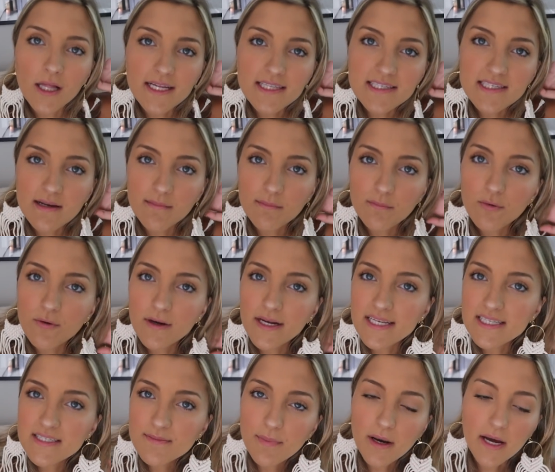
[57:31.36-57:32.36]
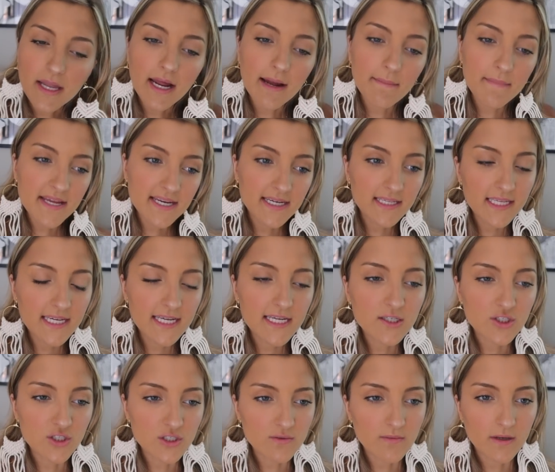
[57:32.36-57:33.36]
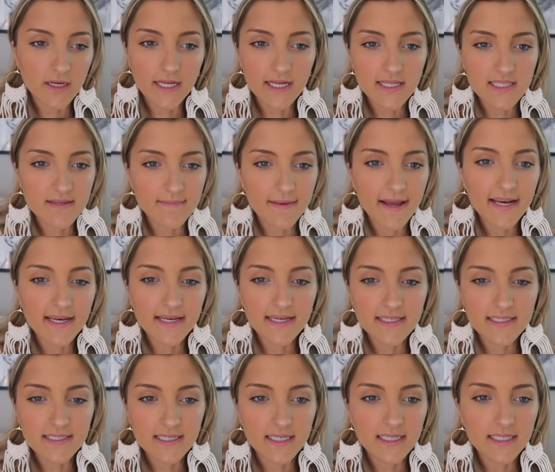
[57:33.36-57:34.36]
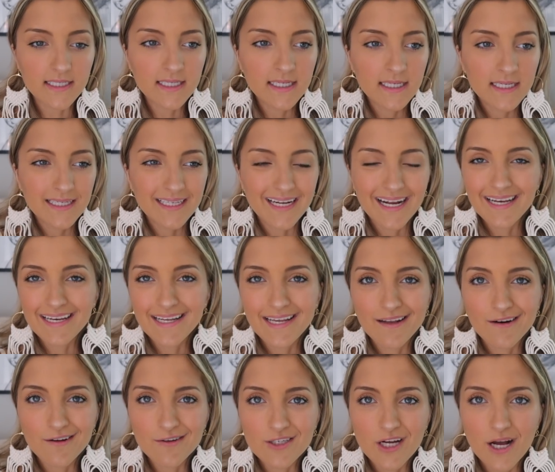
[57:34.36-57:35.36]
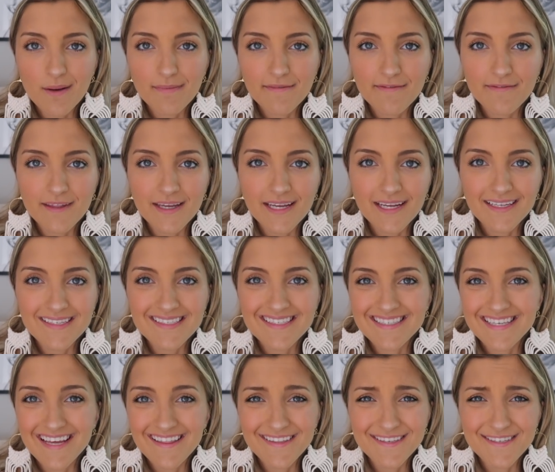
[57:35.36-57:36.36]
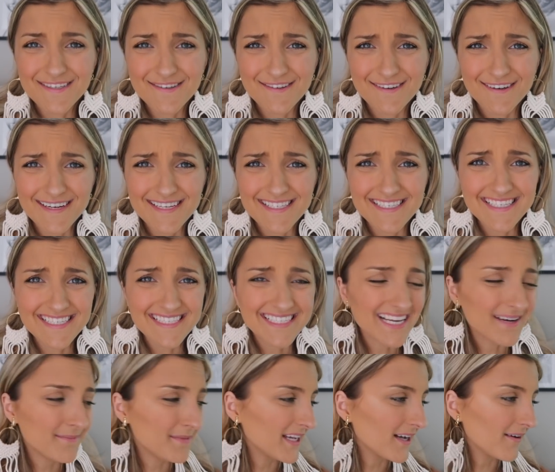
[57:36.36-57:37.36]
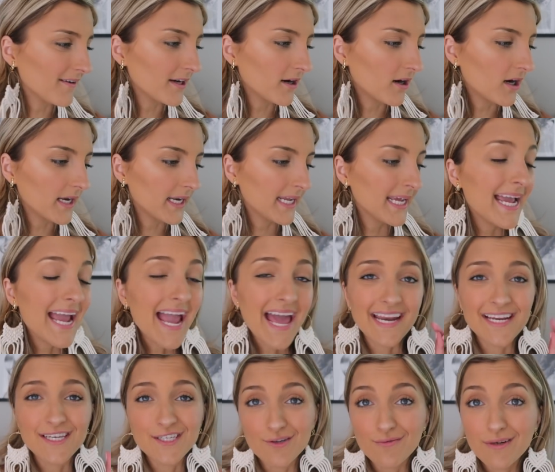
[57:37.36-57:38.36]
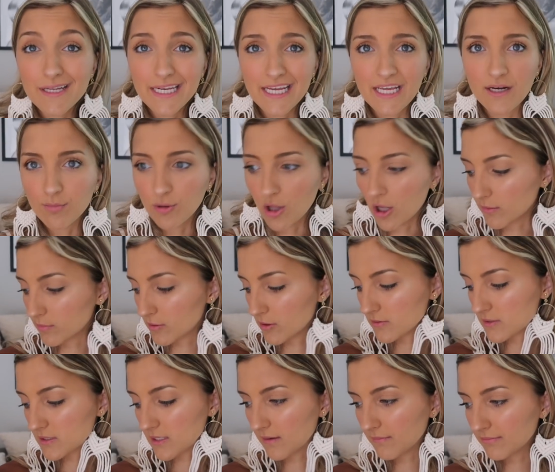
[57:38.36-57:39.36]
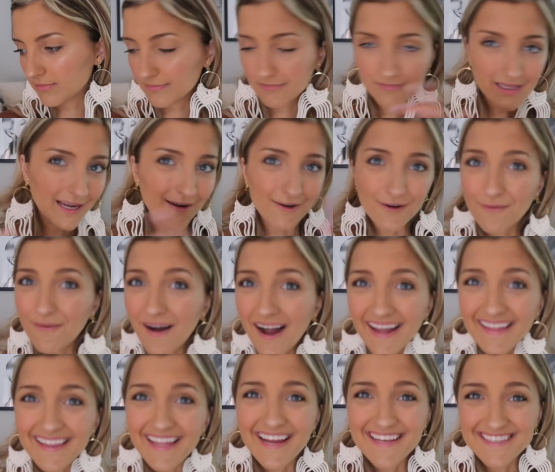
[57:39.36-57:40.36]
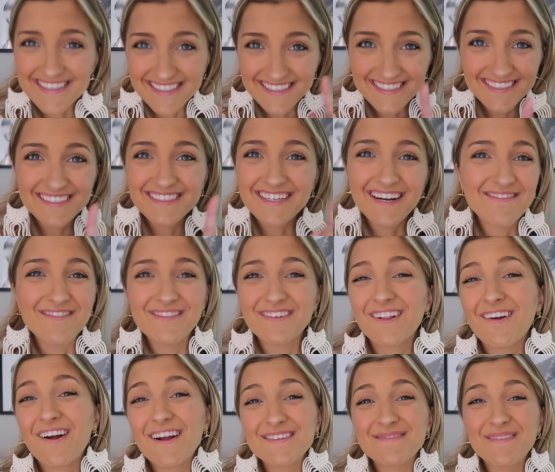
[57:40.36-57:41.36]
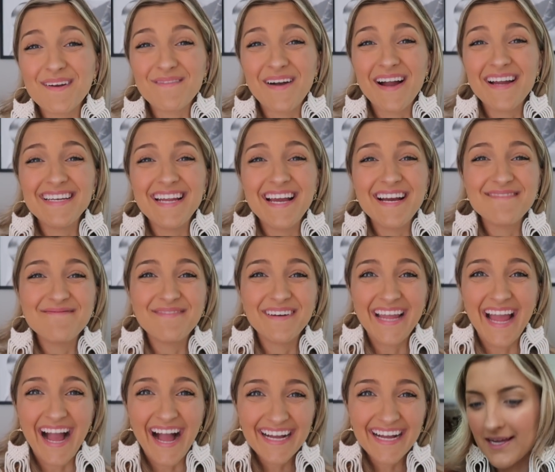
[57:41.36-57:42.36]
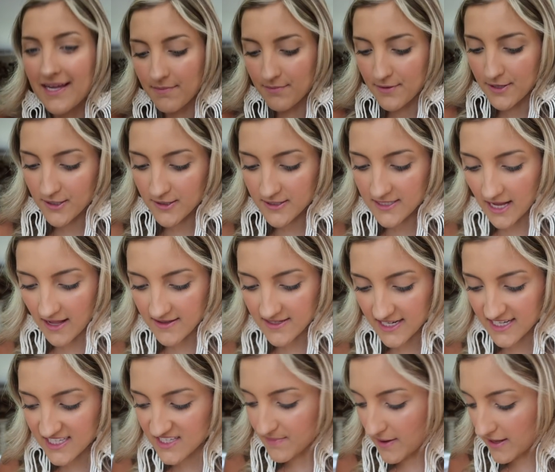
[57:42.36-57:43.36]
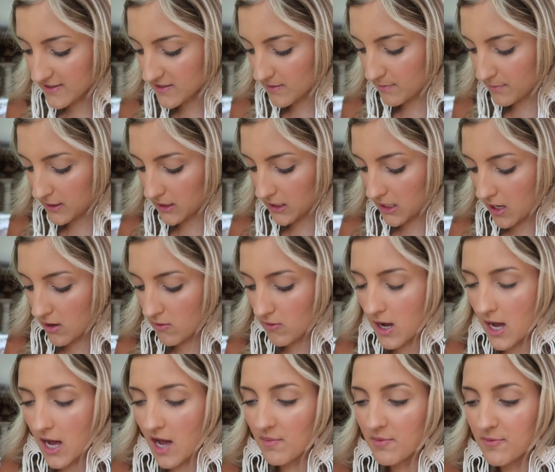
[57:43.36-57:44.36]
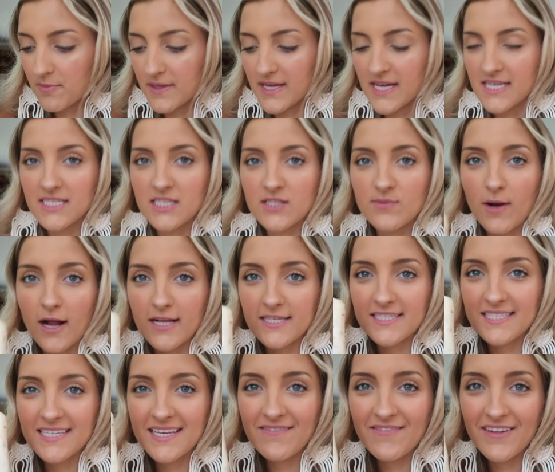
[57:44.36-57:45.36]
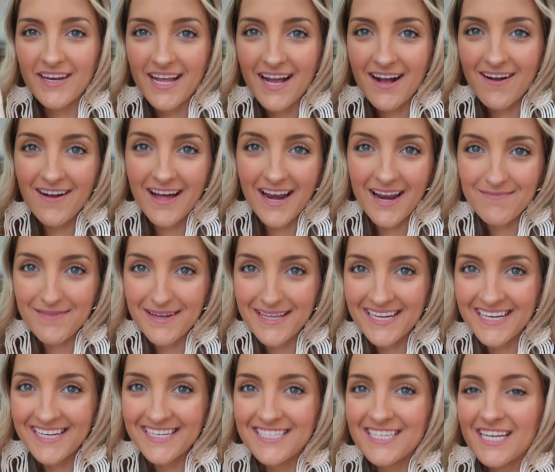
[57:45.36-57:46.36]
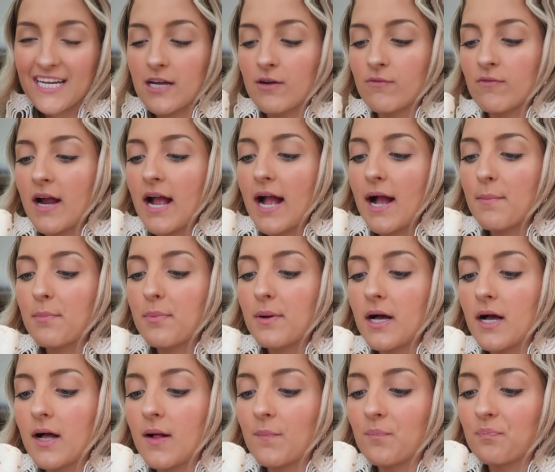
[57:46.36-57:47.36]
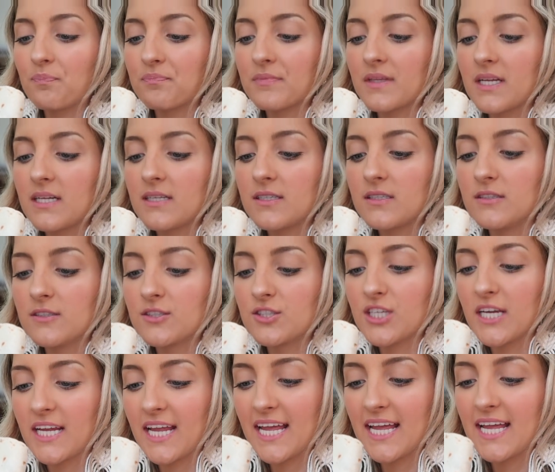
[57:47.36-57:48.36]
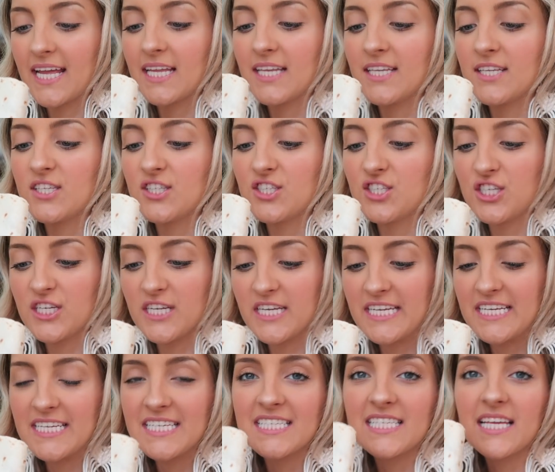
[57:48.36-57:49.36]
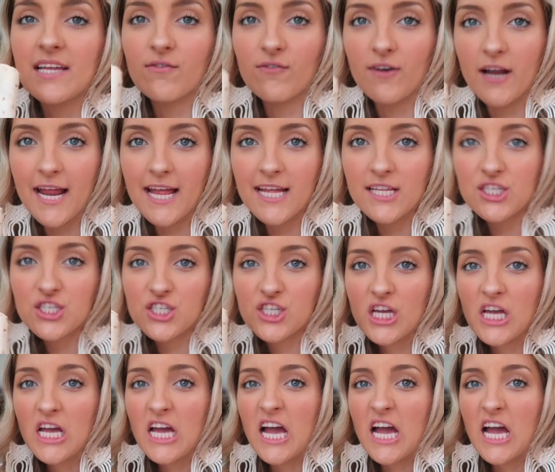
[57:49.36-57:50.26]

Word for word: at some point, but I mainly just want to get some editing done, kind of get on top of things. Nothing too crazy is going to be going on. And I do need to get a blog post up. I don't know why that hasn't crossed my mind yet, but yeah. computer sounds like it's about to blow up because it's processing a video, and I'm eating a chicken wrap. Chicken, cheese, and ranch.